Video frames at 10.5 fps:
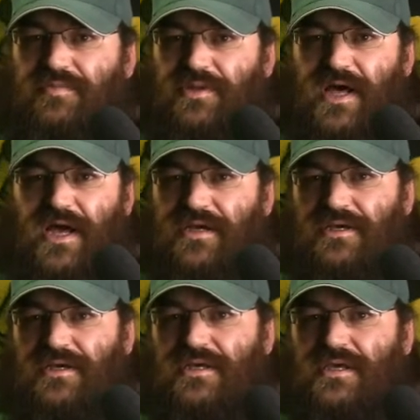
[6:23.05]

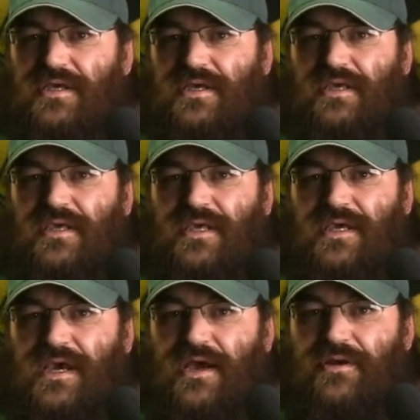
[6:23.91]
Blaga,
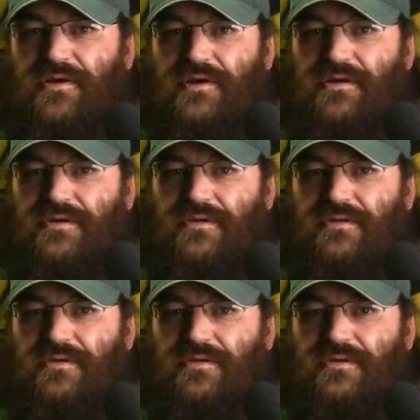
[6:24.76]
he got hurt.